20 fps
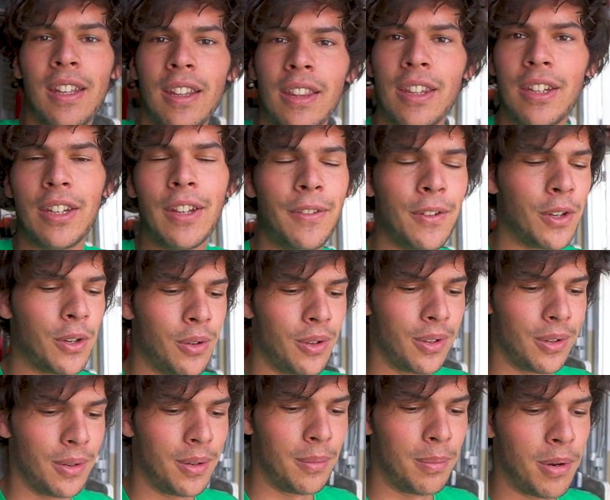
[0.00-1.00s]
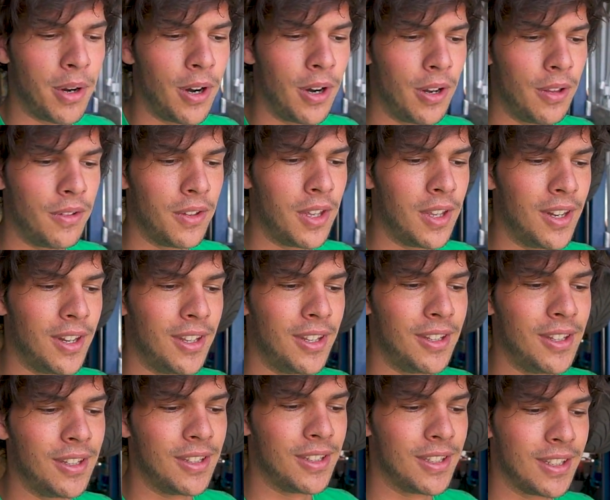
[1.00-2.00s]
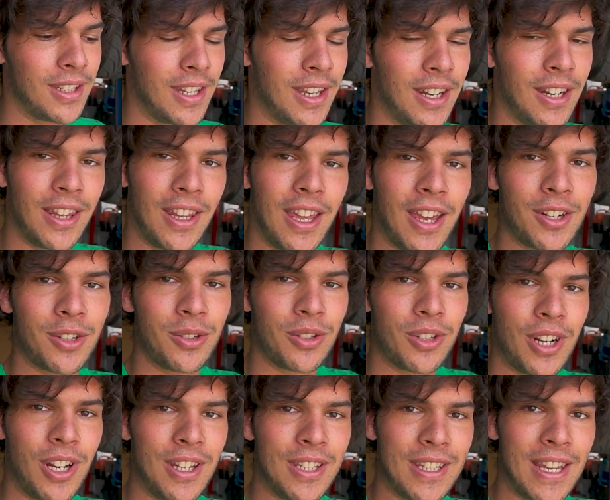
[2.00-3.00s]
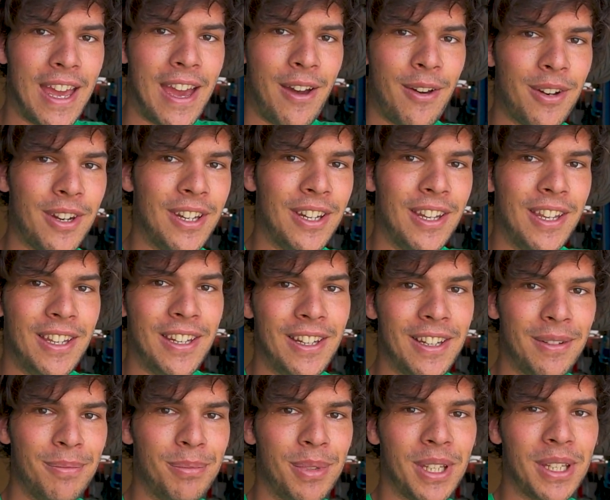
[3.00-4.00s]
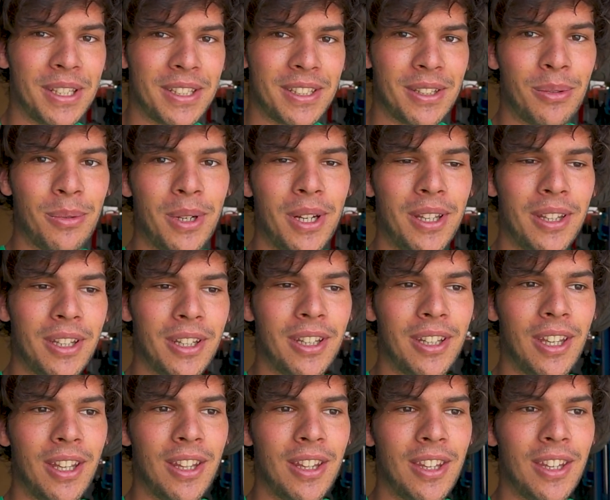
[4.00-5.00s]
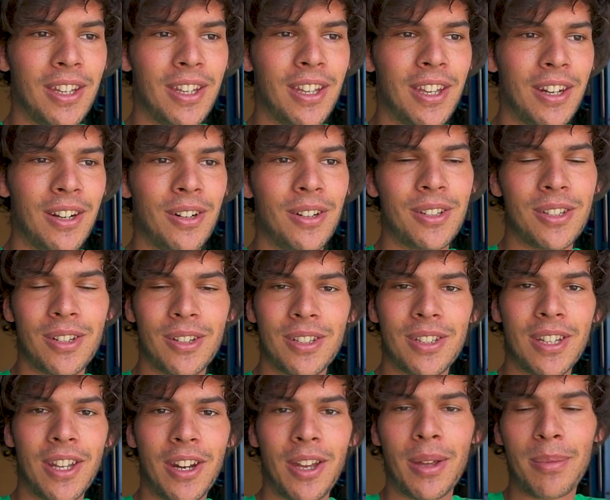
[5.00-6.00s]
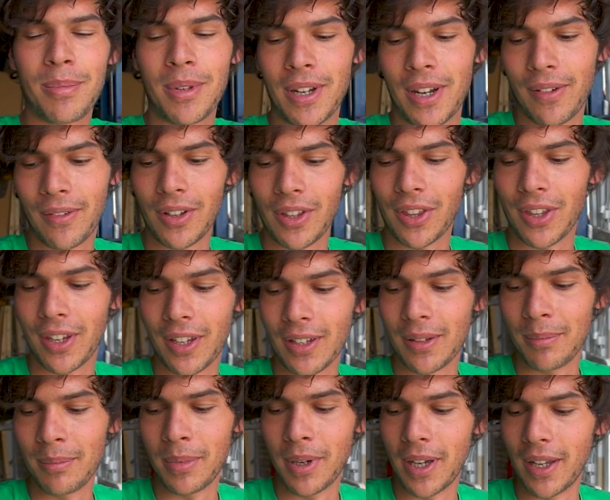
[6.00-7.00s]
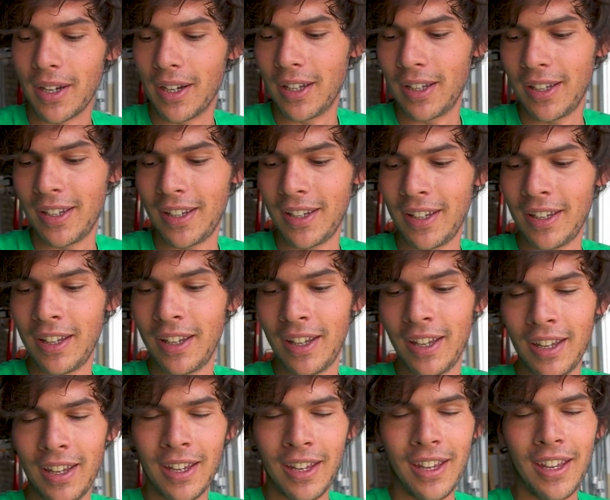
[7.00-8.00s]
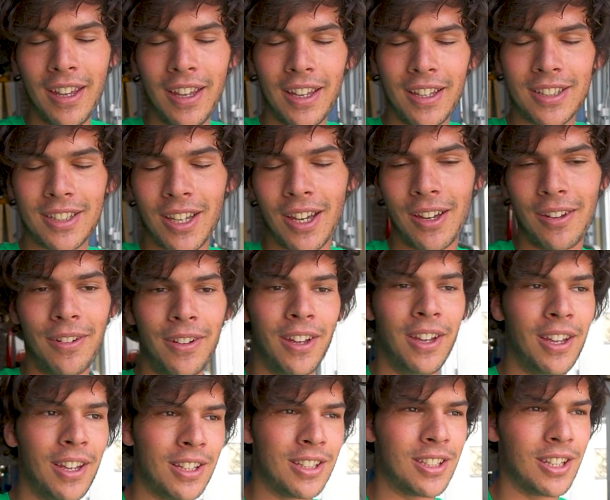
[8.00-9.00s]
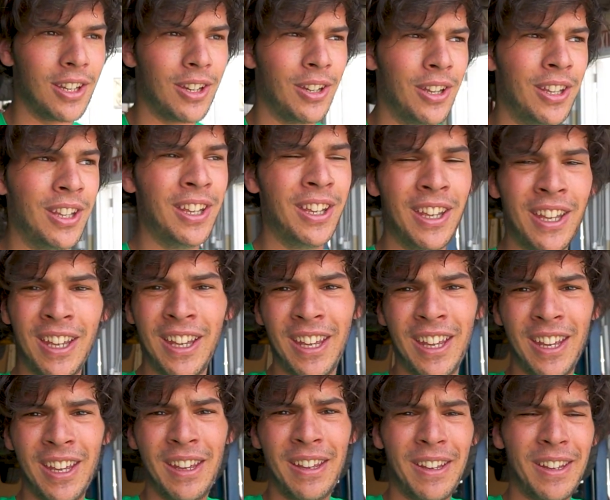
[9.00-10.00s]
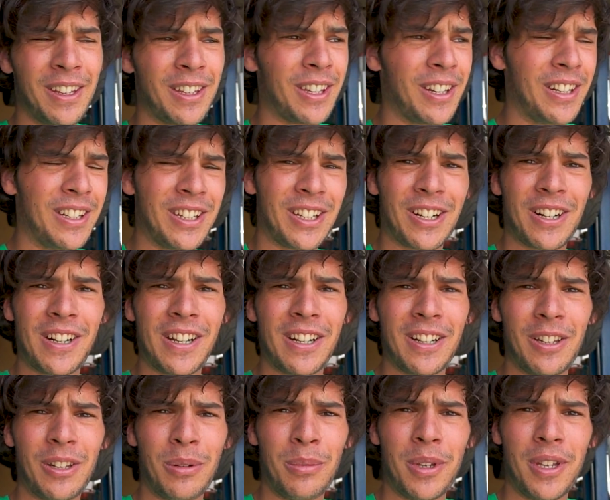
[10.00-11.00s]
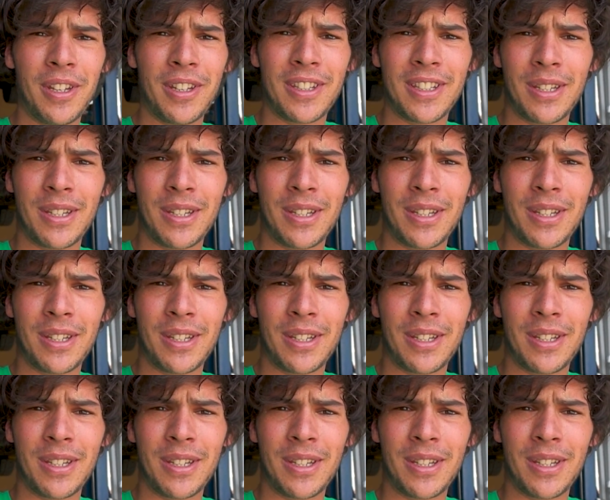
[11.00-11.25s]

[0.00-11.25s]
difficult part of it is getting the actual trans out and in because of the way the headers are set up and everything. But it's off, so gonna dick around a little bit and